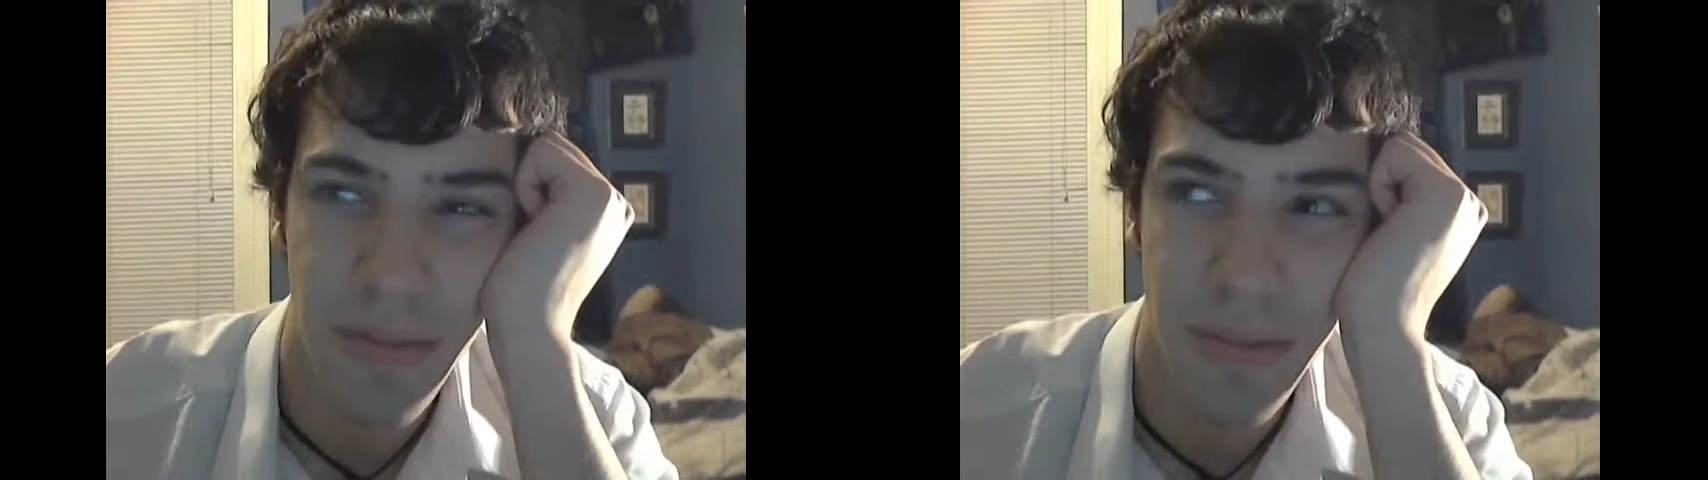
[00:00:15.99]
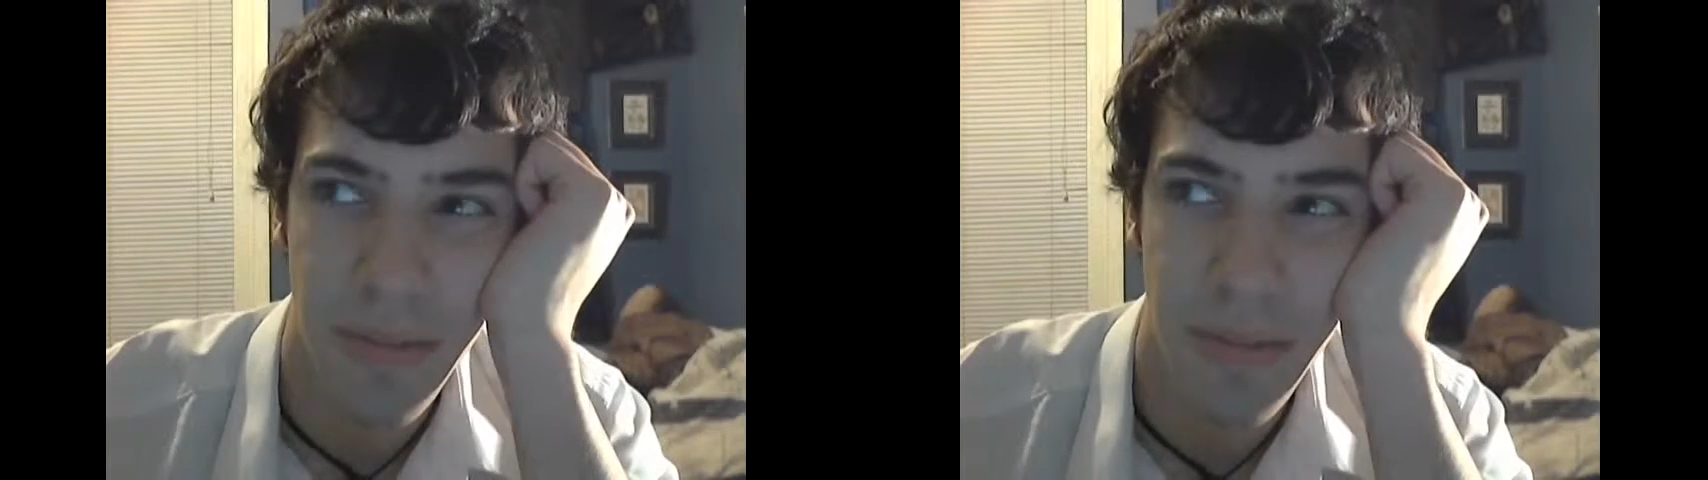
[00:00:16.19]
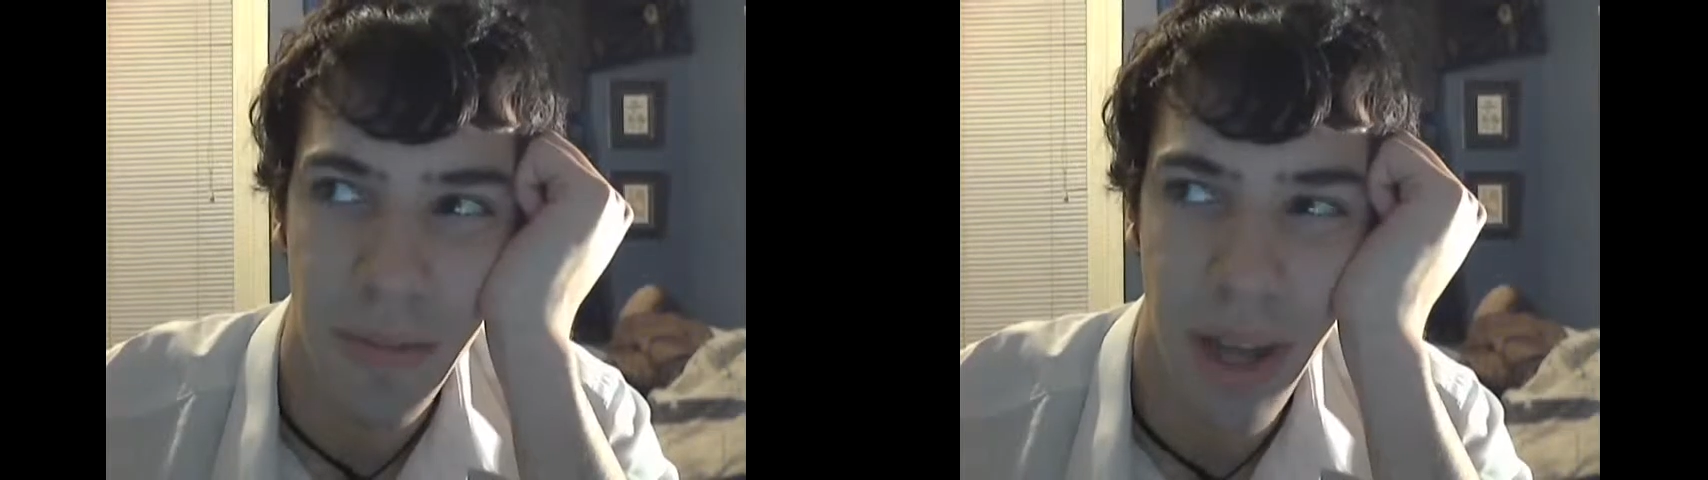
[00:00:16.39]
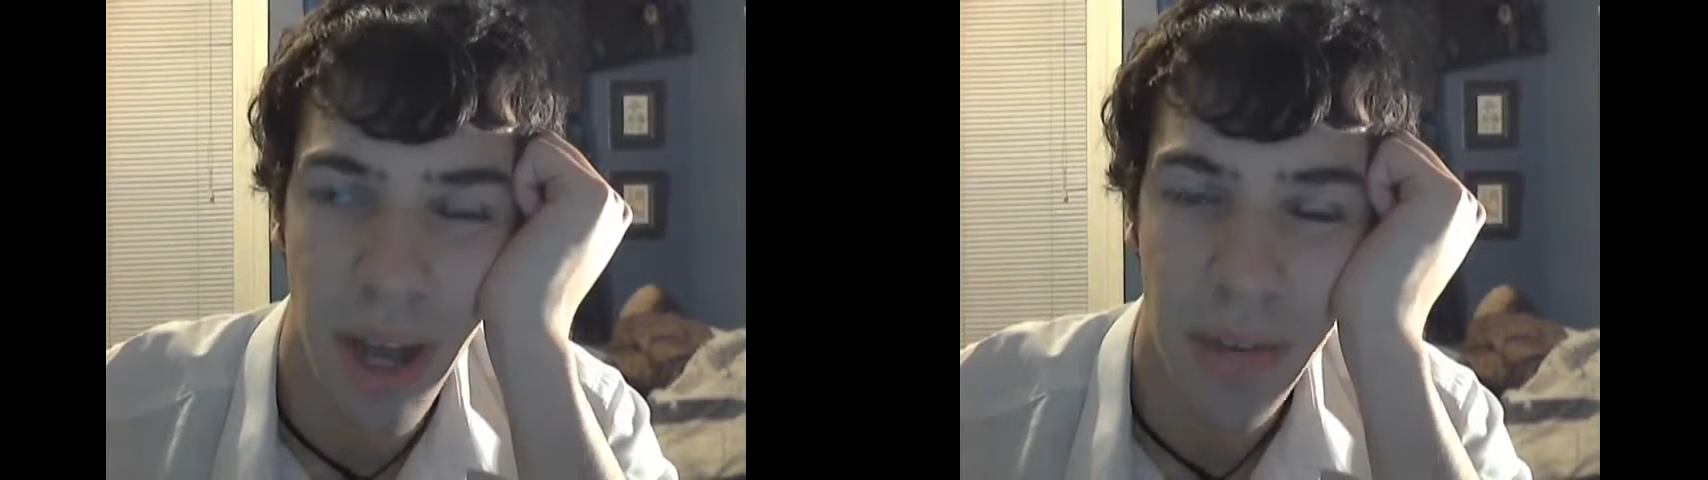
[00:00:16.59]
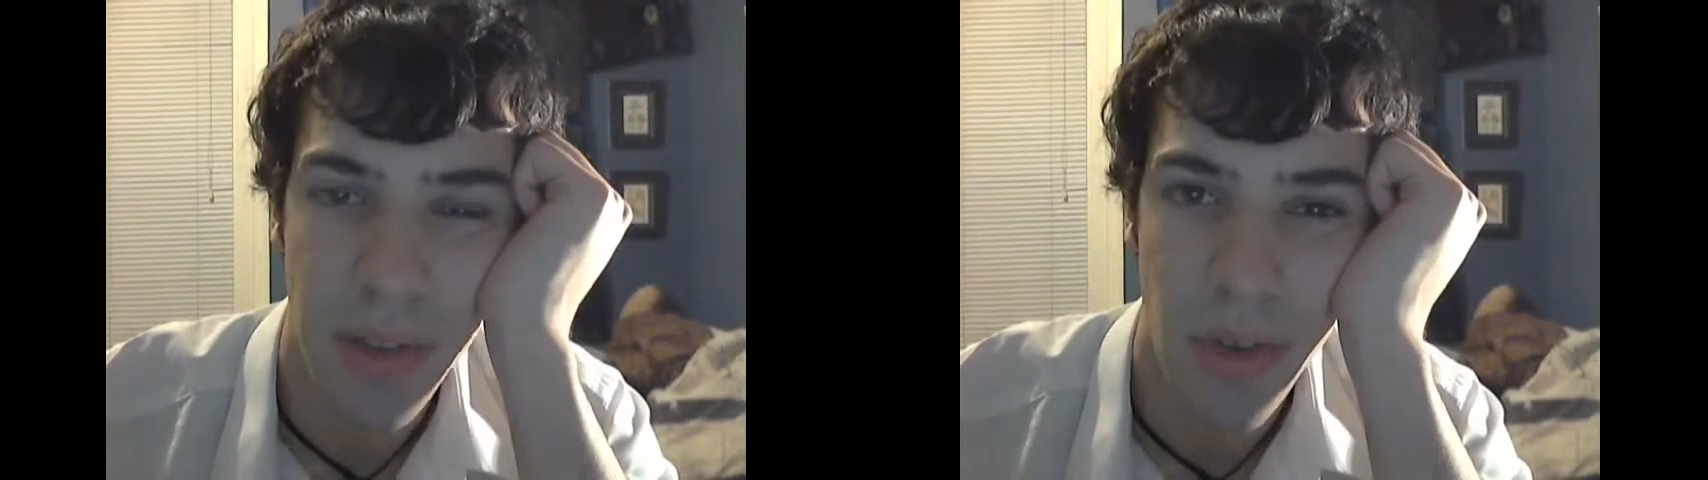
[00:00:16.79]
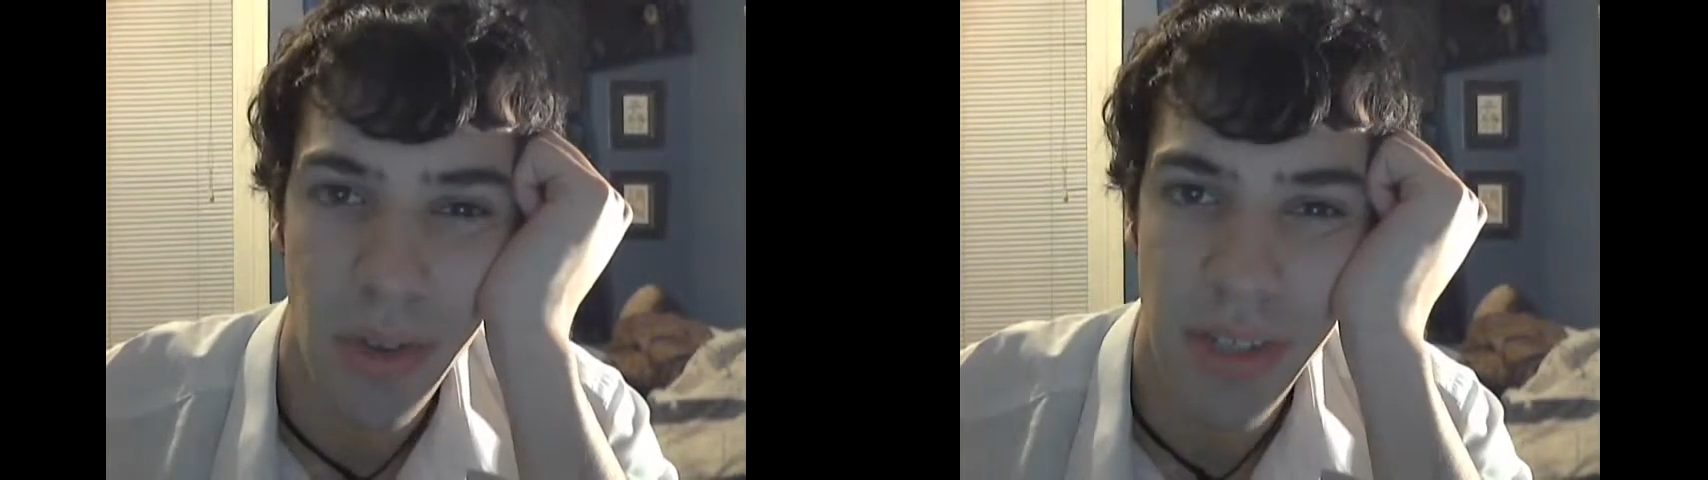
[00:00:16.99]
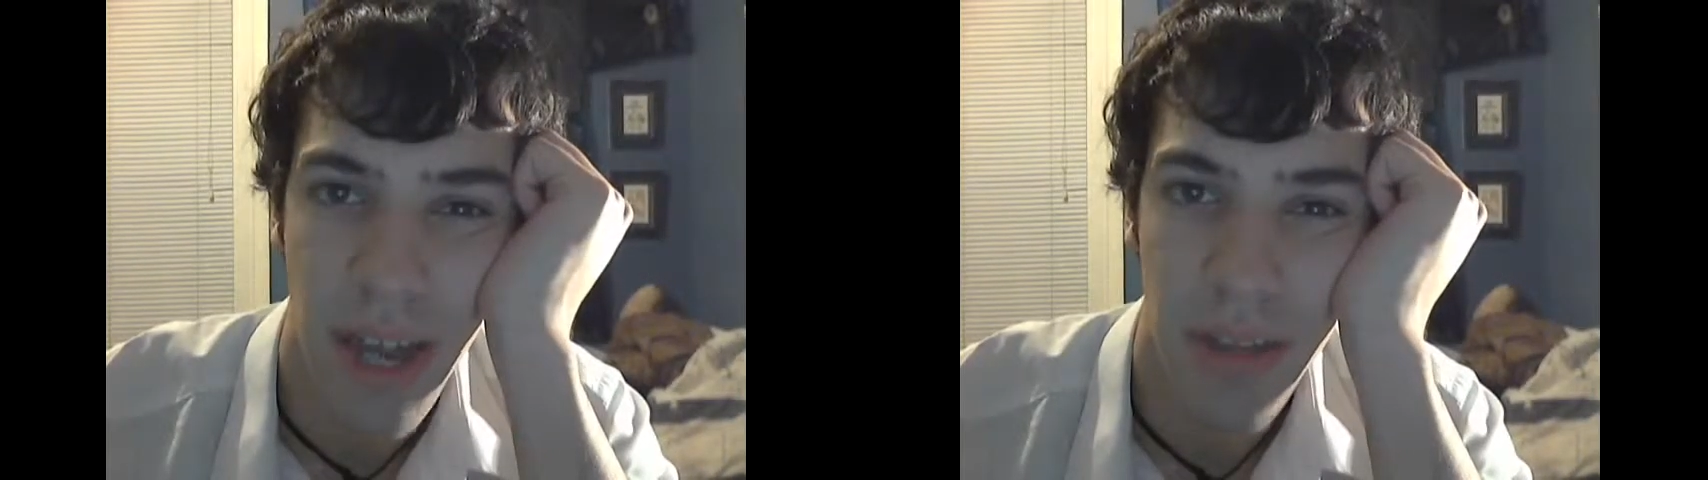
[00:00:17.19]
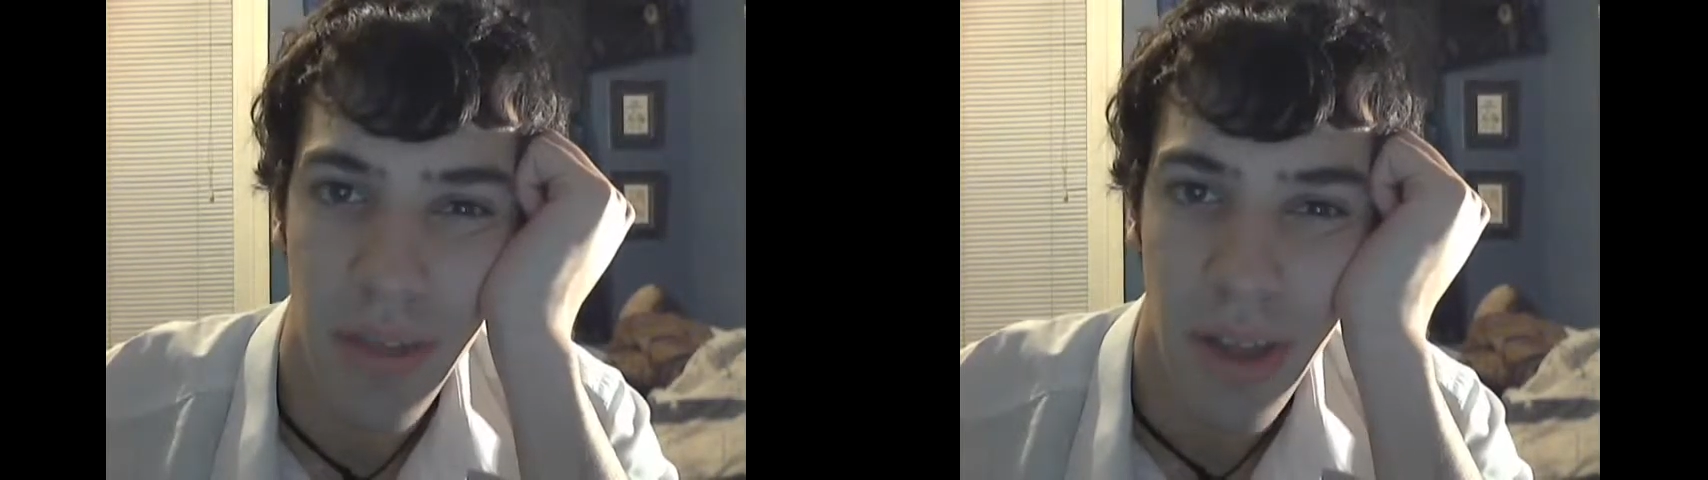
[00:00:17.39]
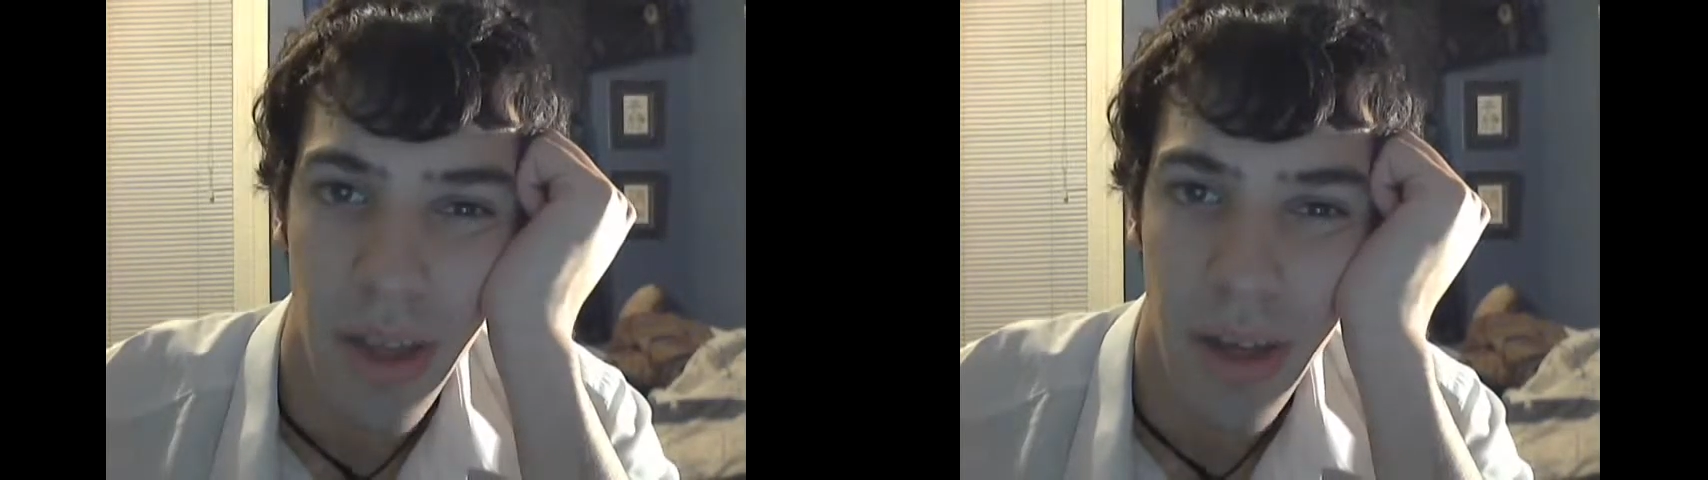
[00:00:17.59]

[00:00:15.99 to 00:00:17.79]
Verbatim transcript: I've been up this whole time.